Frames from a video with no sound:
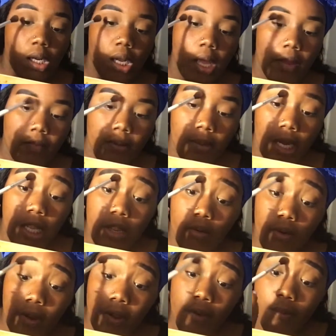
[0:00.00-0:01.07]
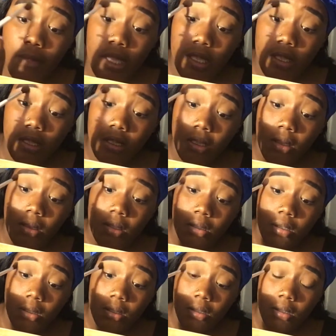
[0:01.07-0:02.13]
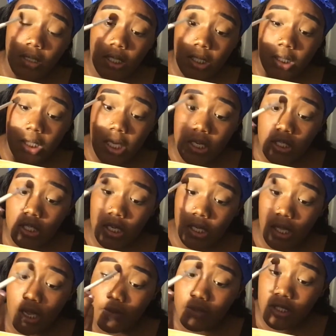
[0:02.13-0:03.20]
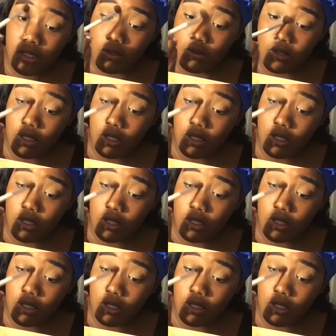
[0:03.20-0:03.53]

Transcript: everybody around me. It could change their life too,